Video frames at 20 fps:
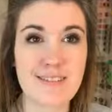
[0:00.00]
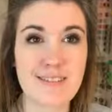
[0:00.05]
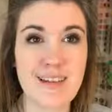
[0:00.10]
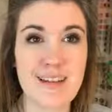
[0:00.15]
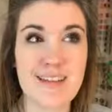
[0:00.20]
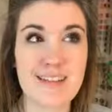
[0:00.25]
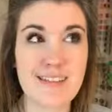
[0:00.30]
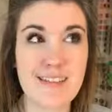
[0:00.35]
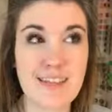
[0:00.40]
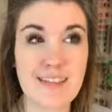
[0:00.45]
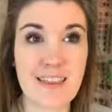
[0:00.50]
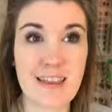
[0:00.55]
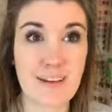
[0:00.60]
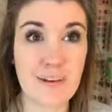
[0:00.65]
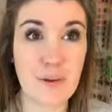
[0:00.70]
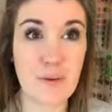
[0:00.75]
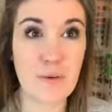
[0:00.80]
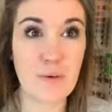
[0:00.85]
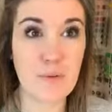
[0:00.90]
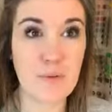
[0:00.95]
it's like they
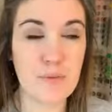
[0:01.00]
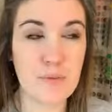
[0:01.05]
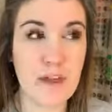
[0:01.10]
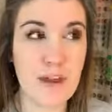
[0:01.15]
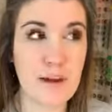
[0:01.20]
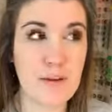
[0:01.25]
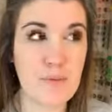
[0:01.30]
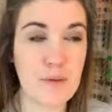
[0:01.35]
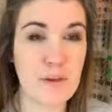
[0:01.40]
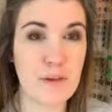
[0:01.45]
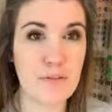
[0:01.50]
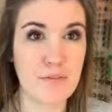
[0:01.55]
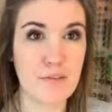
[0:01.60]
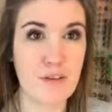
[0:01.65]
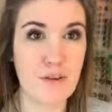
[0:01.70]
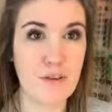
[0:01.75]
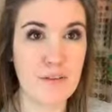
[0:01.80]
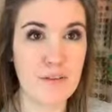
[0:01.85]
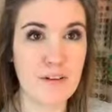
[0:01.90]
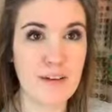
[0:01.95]
know that I'm on the
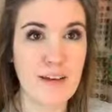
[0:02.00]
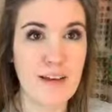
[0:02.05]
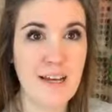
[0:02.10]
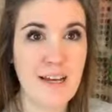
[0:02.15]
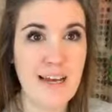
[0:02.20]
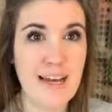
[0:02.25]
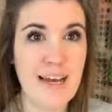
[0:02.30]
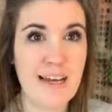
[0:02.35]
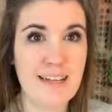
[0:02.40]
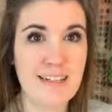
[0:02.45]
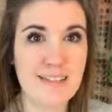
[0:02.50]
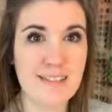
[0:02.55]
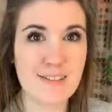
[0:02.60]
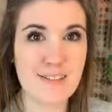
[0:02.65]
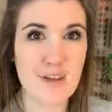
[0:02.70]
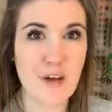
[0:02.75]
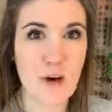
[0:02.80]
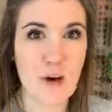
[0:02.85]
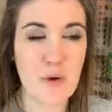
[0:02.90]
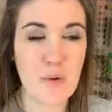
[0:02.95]
phone, and
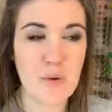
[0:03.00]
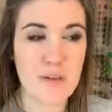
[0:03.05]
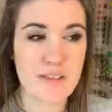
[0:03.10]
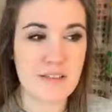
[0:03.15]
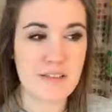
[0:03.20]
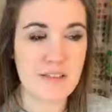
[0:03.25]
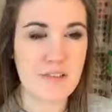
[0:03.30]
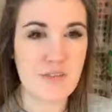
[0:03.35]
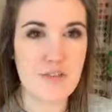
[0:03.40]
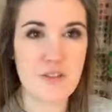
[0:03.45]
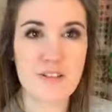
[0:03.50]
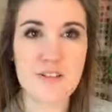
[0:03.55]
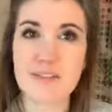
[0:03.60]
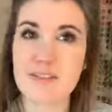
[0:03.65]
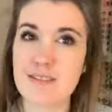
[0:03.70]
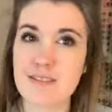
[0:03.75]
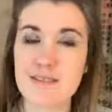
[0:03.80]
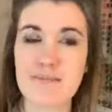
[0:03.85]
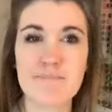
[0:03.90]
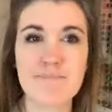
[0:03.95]
so it's
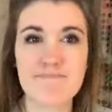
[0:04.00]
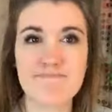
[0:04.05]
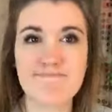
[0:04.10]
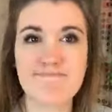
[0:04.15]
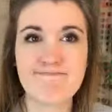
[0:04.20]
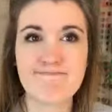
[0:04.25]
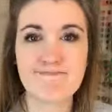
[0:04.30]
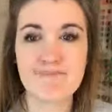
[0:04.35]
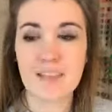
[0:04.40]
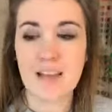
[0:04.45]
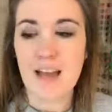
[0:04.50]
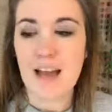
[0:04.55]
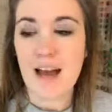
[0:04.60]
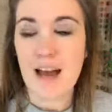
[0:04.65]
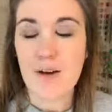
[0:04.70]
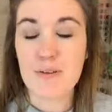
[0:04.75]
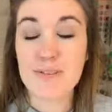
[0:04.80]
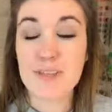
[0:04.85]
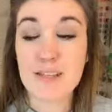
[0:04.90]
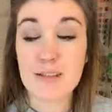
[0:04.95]
just, I
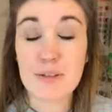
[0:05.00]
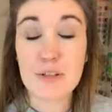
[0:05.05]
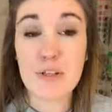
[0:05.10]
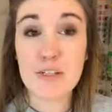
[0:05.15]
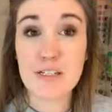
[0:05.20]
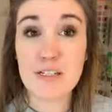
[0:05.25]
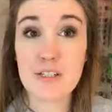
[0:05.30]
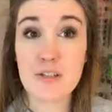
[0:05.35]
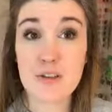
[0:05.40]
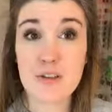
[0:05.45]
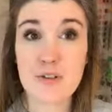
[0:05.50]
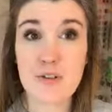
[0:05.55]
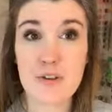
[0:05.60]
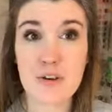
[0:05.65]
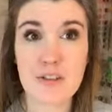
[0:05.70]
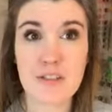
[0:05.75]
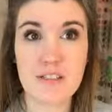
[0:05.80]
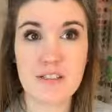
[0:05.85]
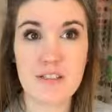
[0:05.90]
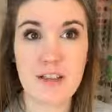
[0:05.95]
was like, you need to use your
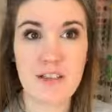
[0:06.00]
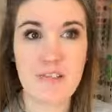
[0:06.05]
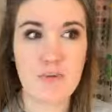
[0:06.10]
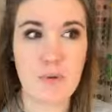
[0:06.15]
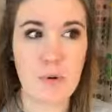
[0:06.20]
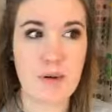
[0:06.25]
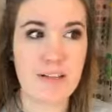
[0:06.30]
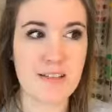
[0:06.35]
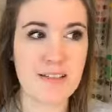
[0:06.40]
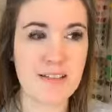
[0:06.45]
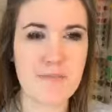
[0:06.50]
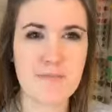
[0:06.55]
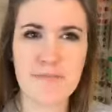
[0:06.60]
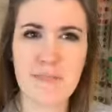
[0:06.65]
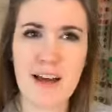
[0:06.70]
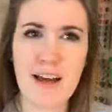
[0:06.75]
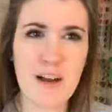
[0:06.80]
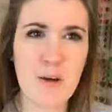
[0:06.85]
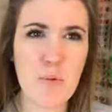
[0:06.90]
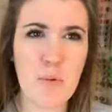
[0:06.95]
inside voice.
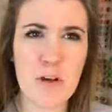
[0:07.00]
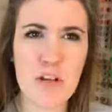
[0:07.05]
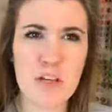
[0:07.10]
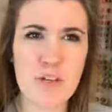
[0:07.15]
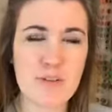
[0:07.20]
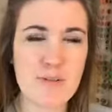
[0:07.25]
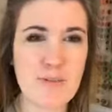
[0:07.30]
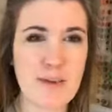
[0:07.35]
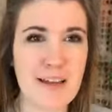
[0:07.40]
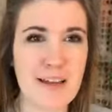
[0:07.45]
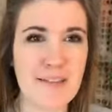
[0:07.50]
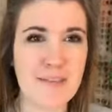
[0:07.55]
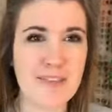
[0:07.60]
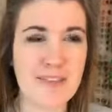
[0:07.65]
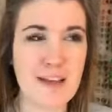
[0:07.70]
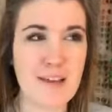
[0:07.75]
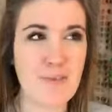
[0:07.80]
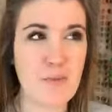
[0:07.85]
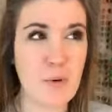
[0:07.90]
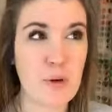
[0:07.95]
I don't want to use my
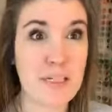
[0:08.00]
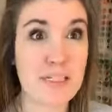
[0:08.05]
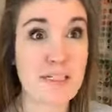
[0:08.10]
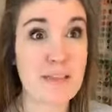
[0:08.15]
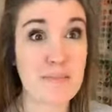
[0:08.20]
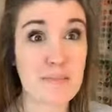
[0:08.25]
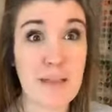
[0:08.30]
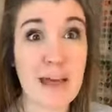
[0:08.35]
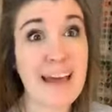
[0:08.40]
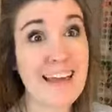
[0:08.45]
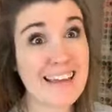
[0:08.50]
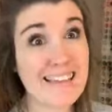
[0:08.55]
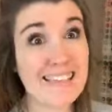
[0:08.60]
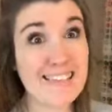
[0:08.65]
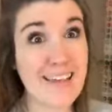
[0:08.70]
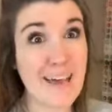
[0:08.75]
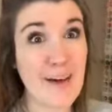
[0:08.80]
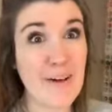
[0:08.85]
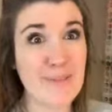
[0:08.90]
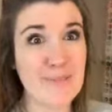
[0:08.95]
inside voice. I can
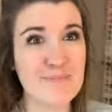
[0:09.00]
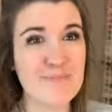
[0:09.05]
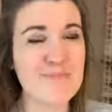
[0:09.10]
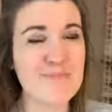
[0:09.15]
tell.